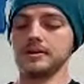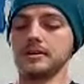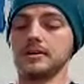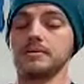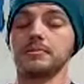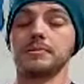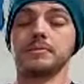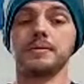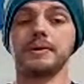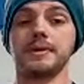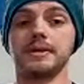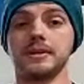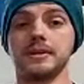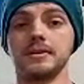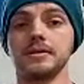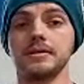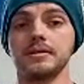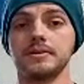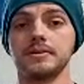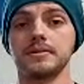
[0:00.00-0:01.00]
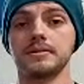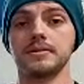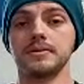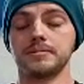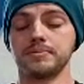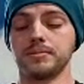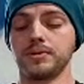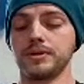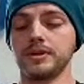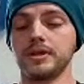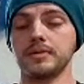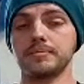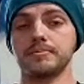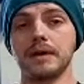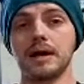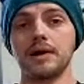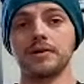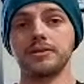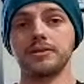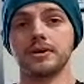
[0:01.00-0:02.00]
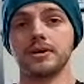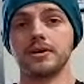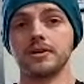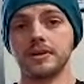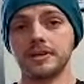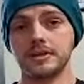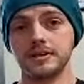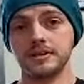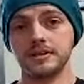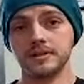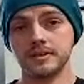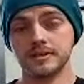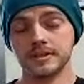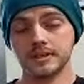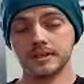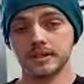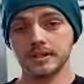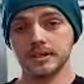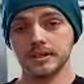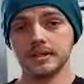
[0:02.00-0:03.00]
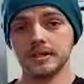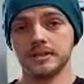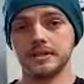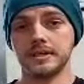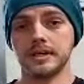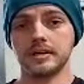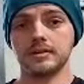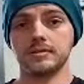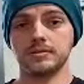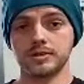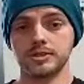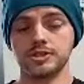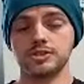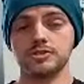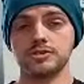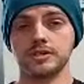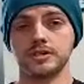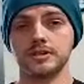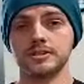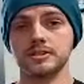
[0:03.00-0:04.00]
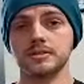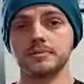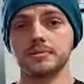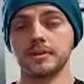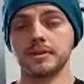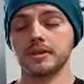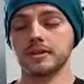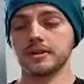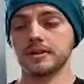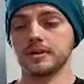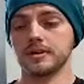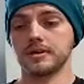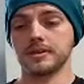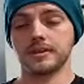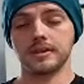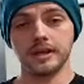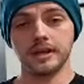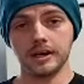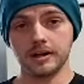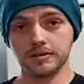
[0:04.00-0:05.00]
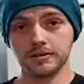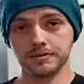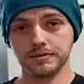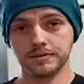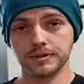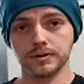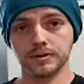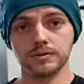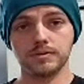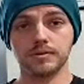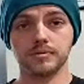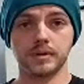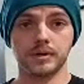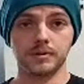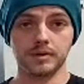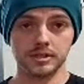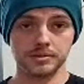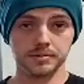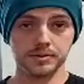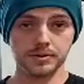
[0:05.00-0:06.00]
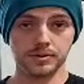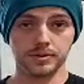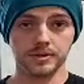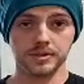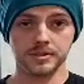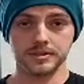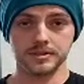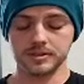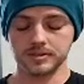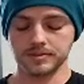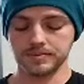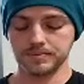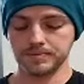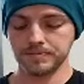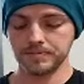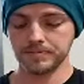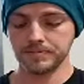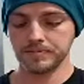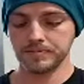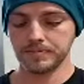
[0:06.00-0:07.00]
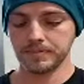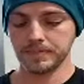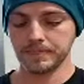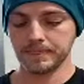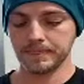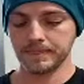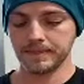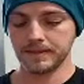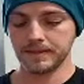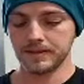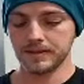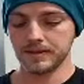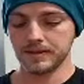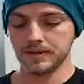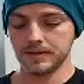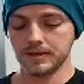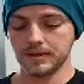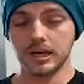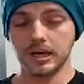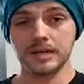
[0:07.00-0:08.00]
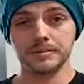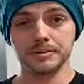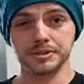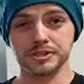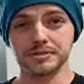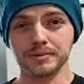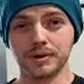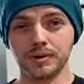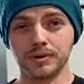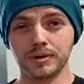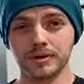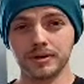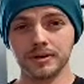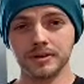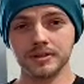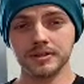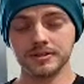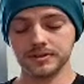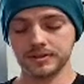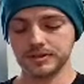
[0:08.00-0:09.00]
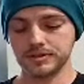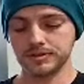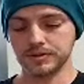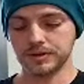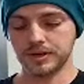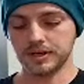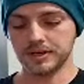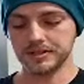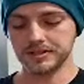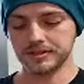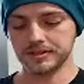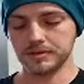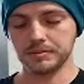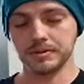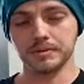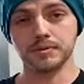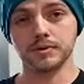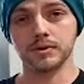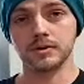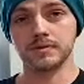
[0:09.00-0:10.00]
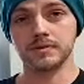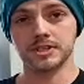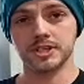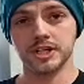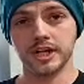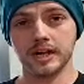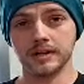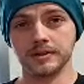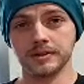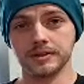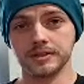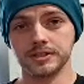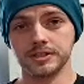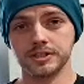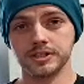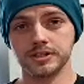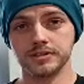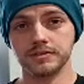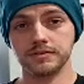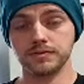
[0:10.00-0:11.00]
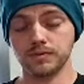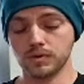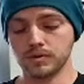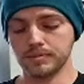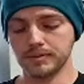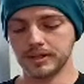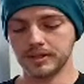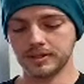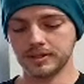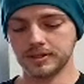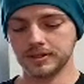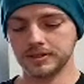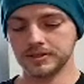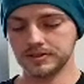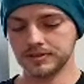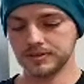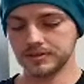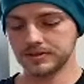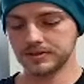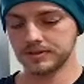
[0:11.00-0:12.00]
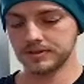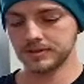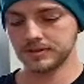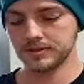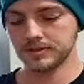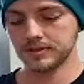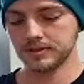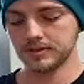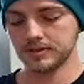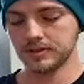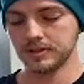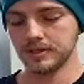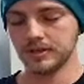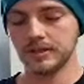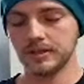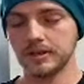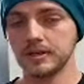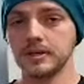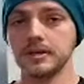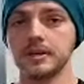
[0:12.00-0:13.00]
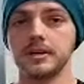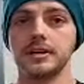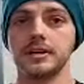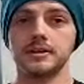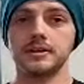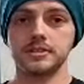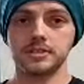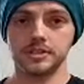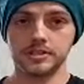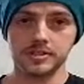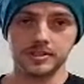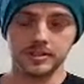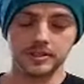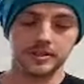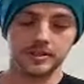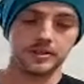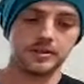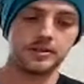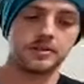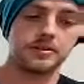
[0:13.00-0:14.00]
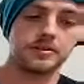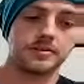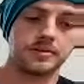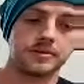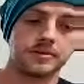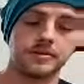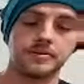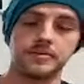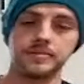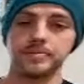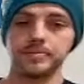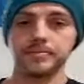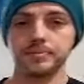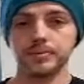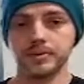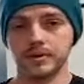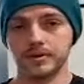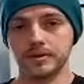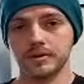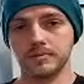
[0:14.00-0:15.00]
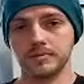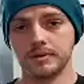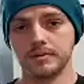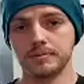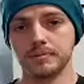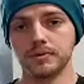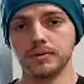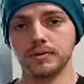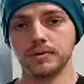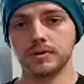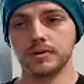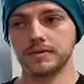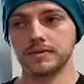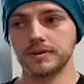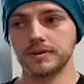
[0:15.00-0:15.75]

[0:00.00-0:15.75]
be putting a mouth guard in to kind of restrict some of the airflow for my respiratory system. I am a smoker, so this will cause a little bit more of a challenge for my lungs, just to put a little bit more of